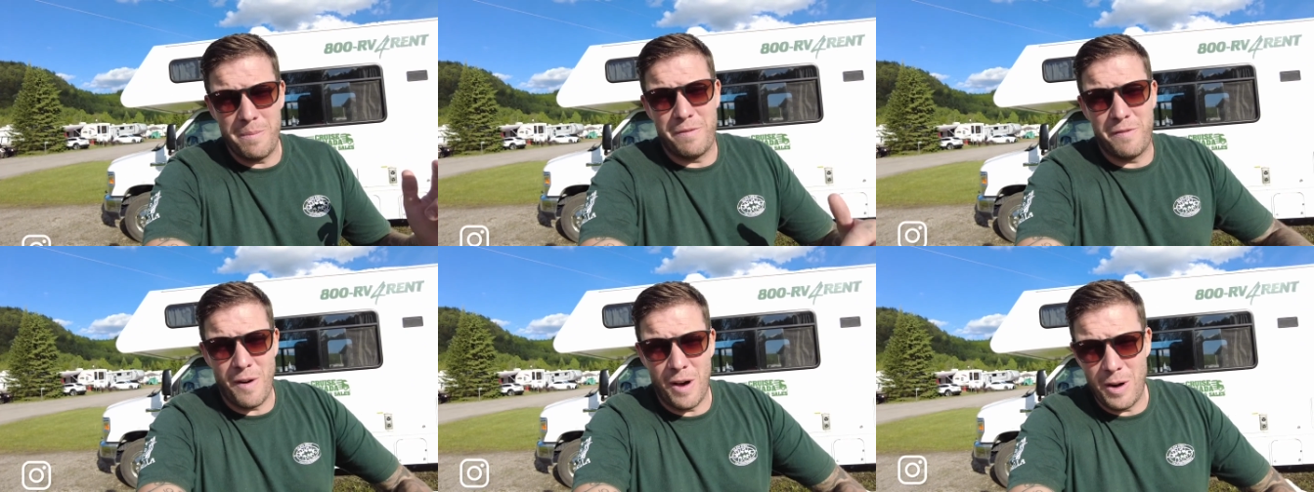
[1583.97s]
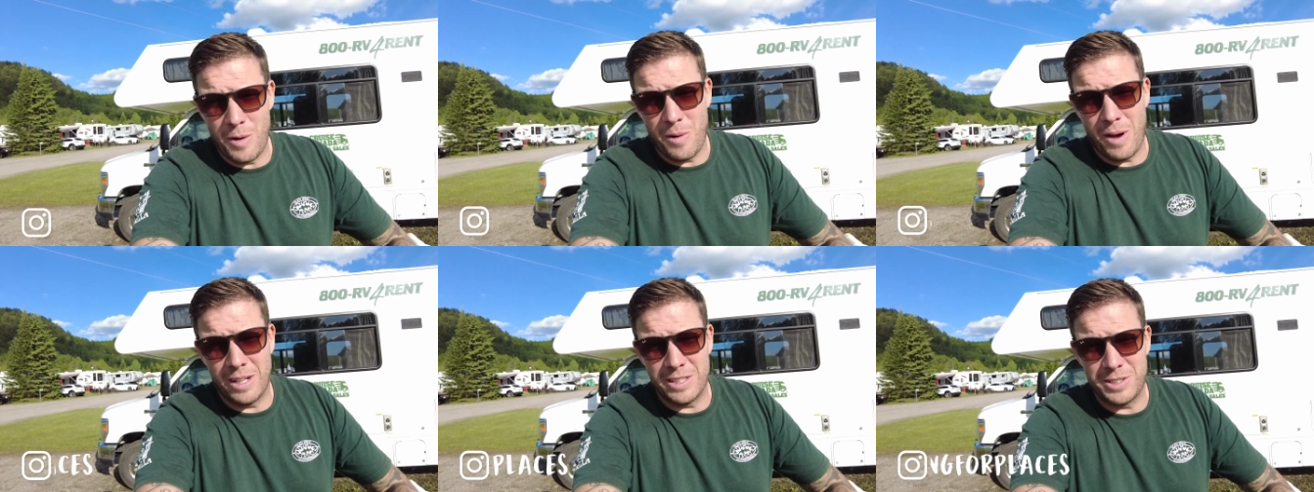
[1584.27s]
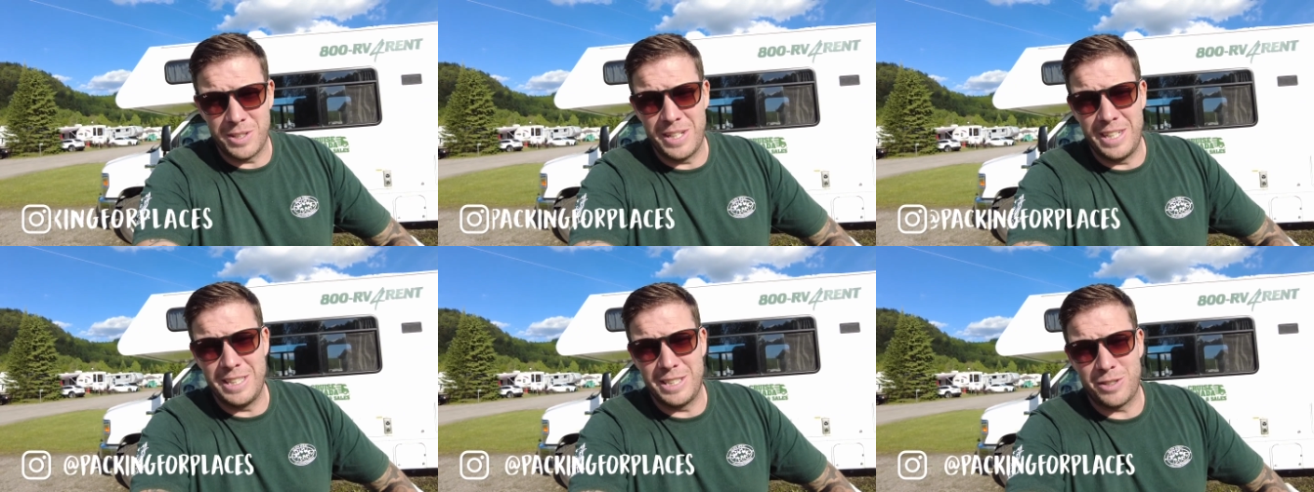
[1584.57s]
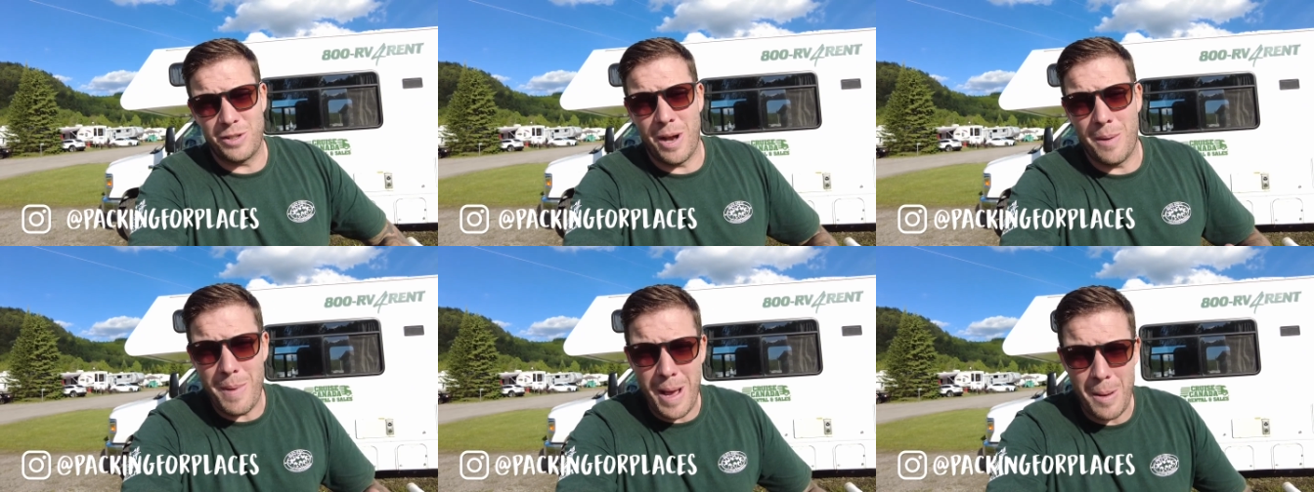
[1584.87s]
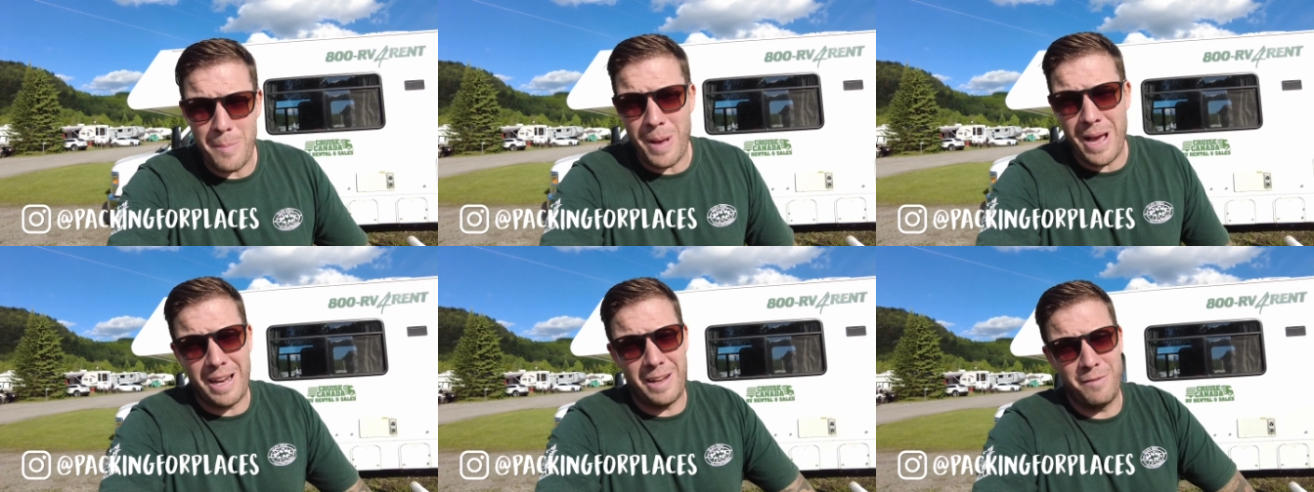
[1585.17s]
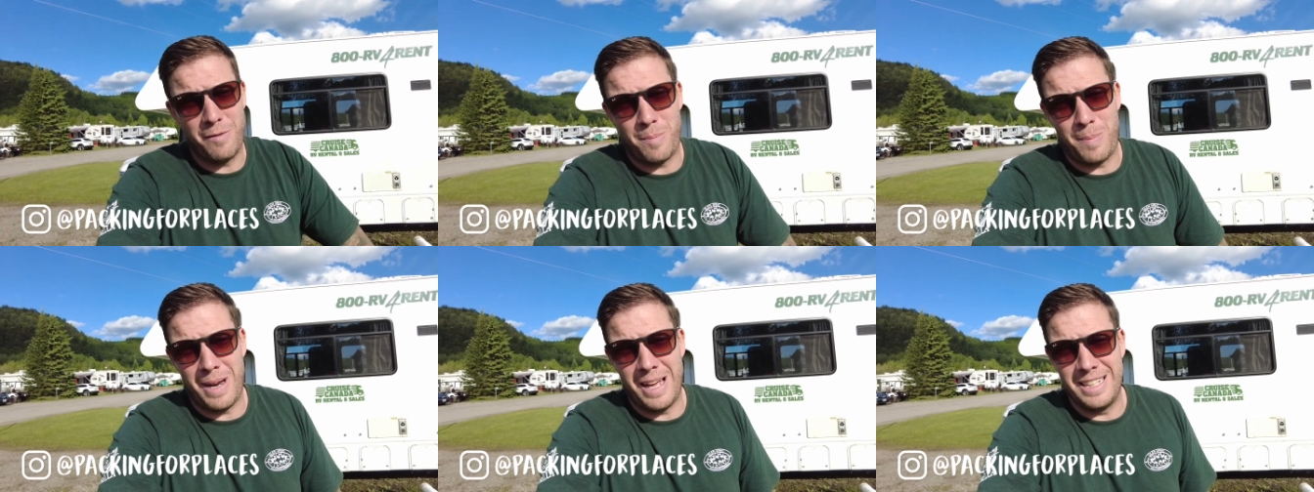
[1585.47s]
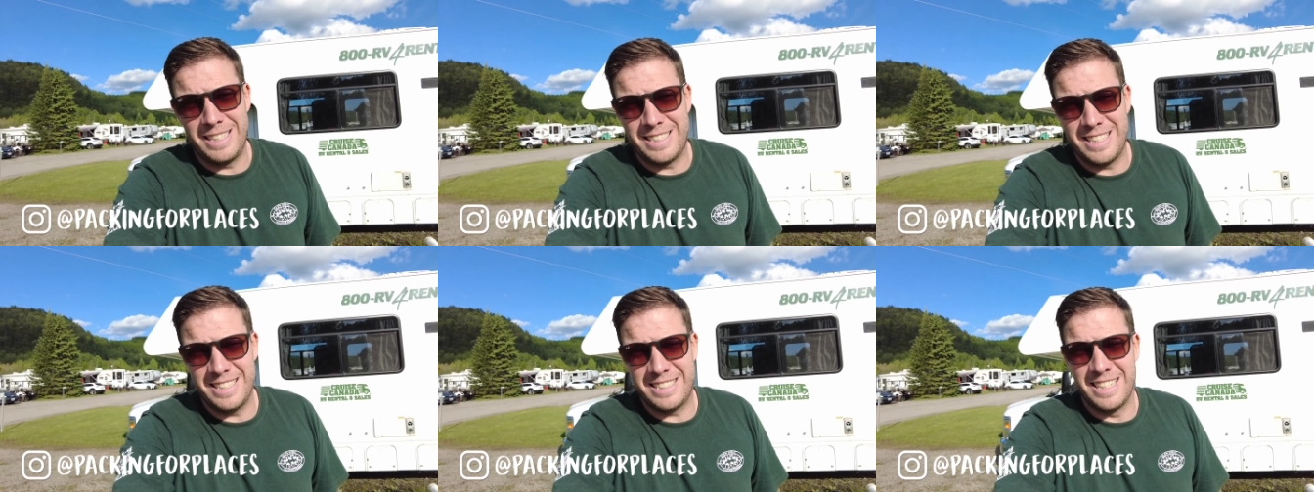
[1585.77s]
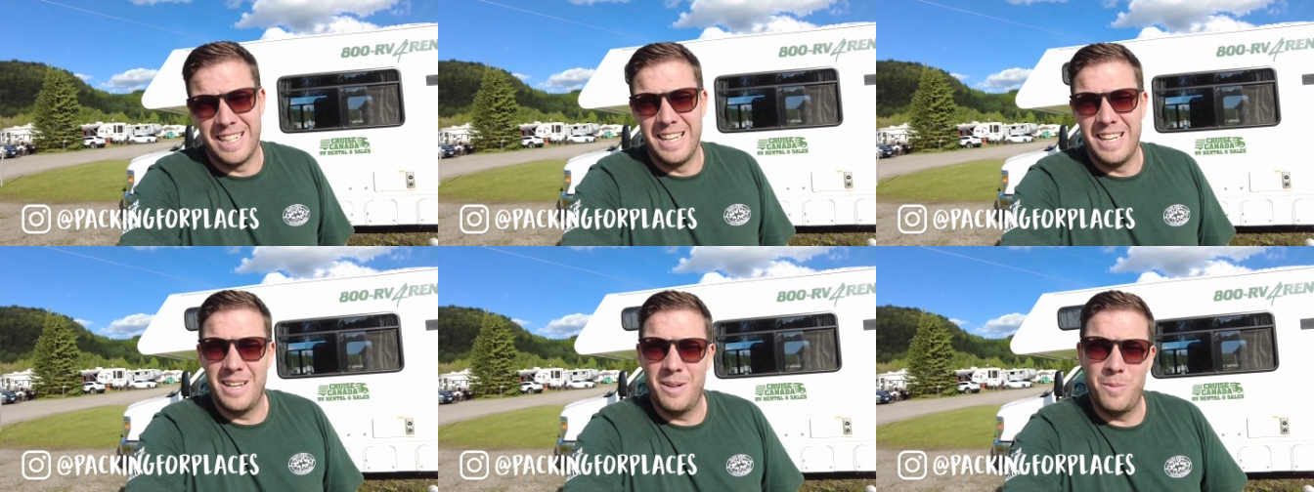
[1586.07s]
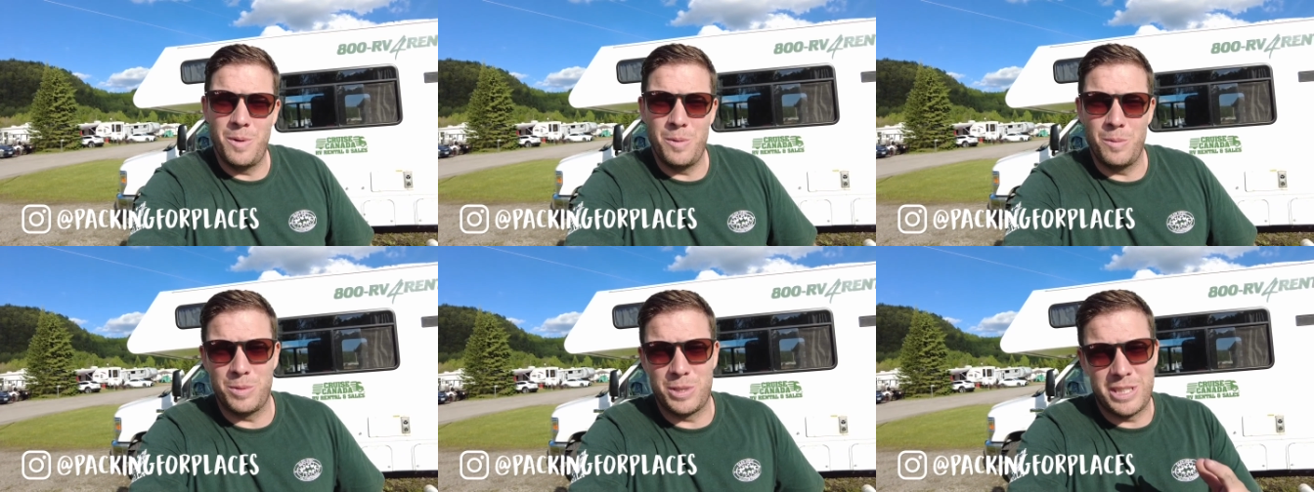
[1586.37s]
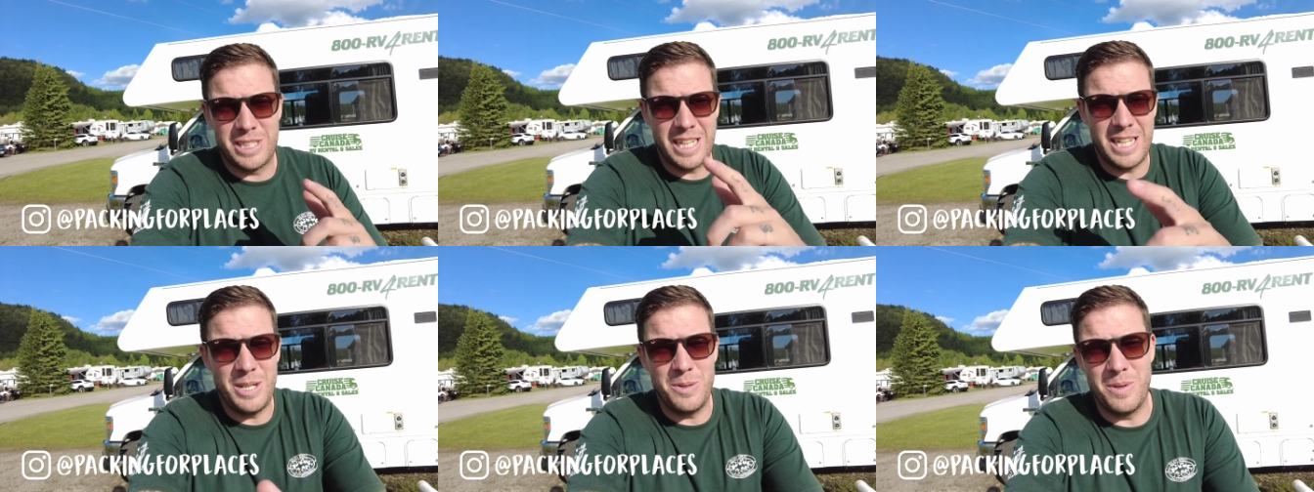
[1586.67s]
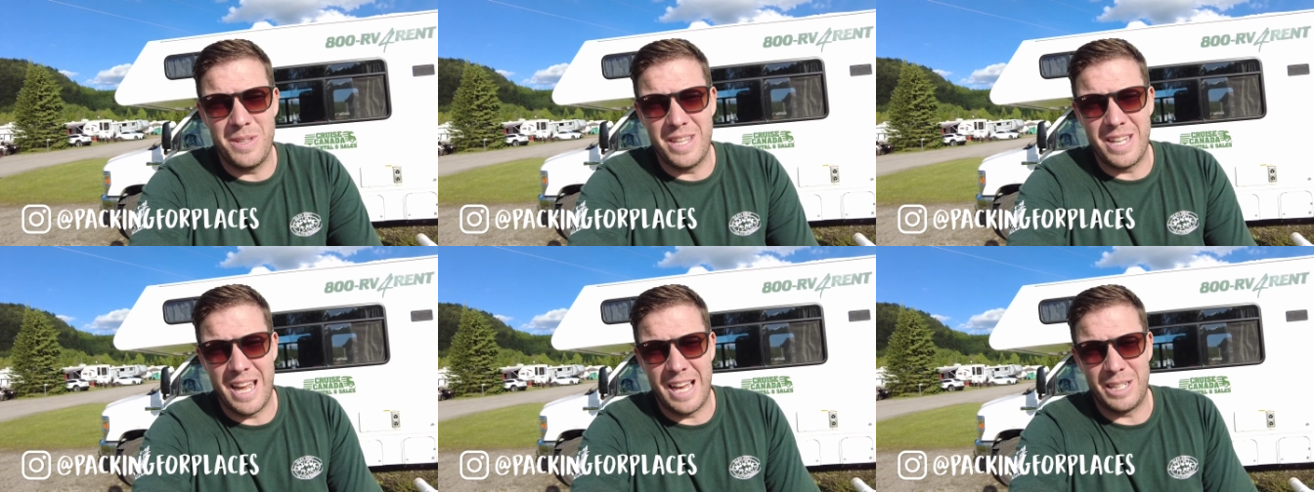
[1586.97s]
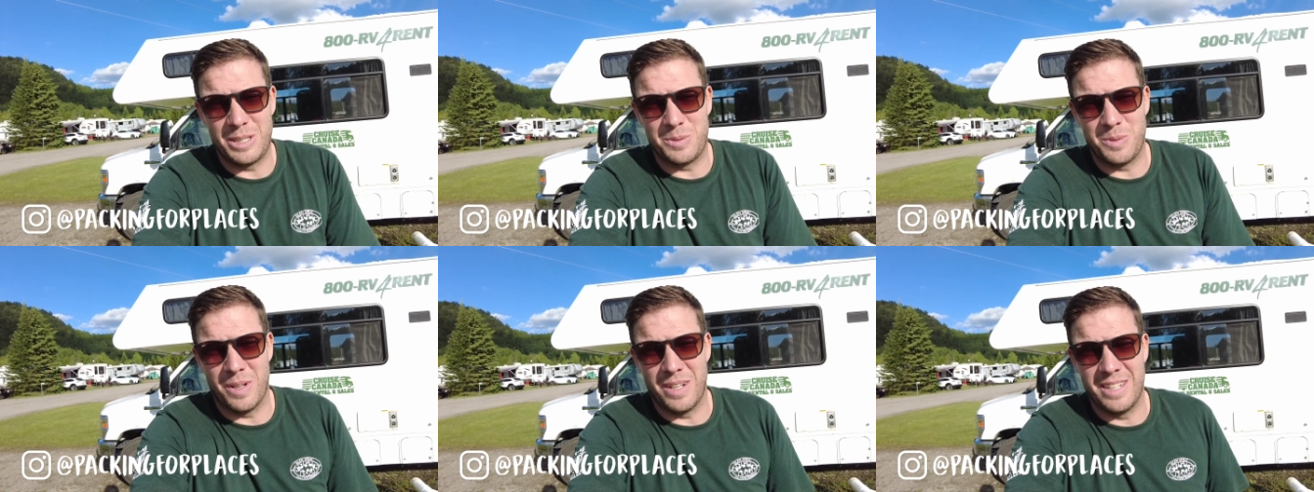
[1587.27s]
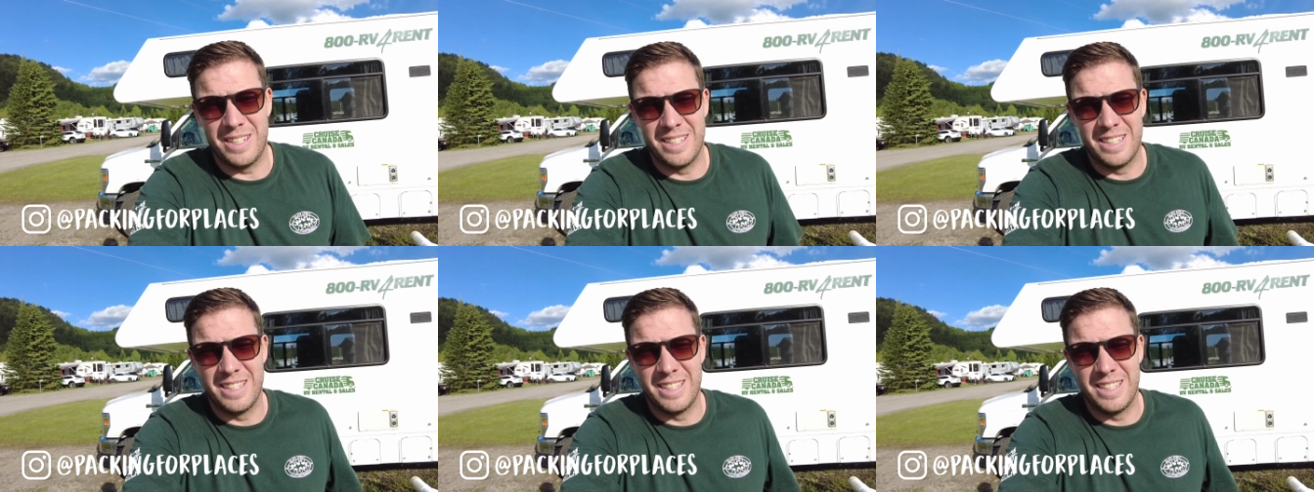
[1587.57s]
follow us on Instagram at Packing For Places. We will see you in the next one.